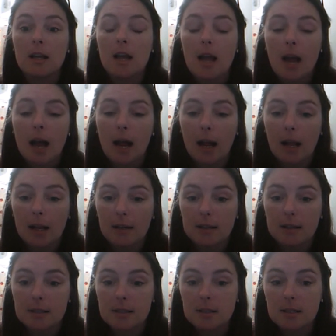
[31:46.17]

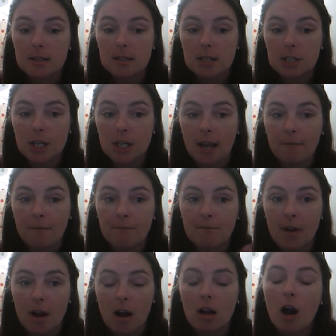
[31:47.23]
And she had,
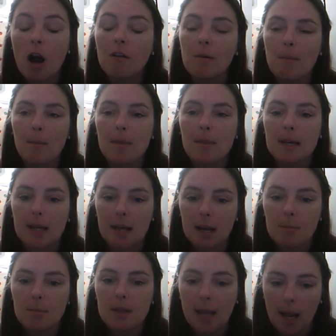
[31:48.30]
I can't remember the name of
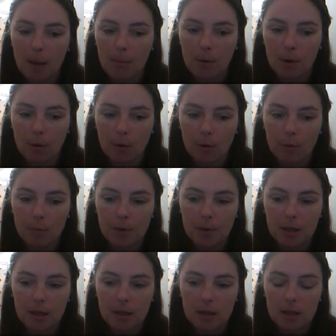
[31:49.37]
the chemical, but
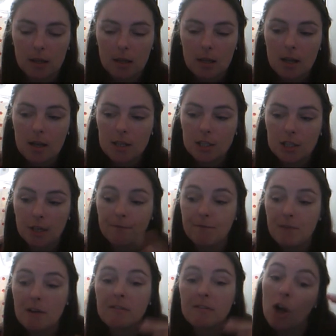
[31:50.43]
she had
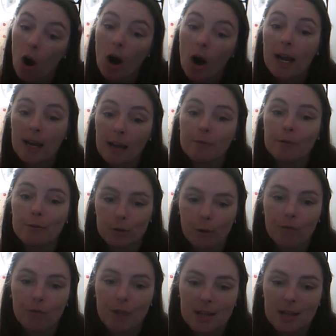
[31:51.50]
very high levels of
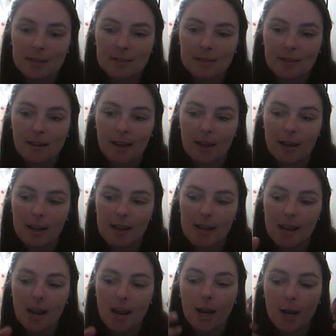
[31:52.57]
this
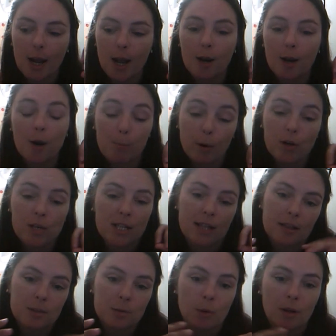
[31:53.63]
in her body, and
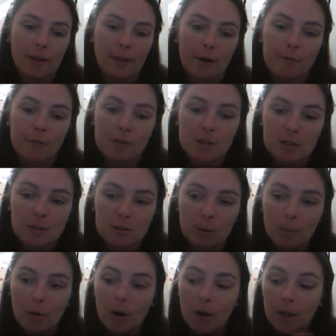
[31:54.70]
that's why the ovaries have stopped
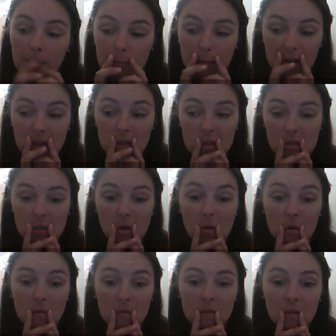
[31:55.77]
working, because
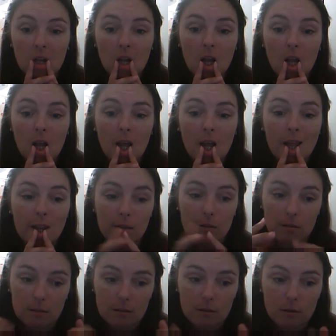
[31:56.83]
of
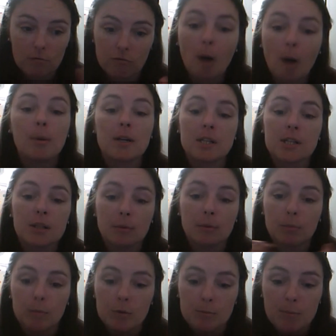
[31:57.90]
the rubbish that
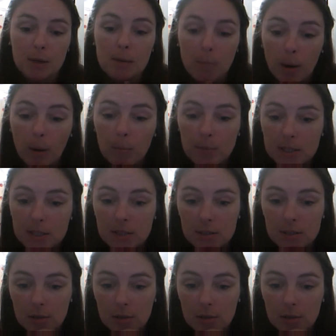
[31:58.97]
was being pumped into the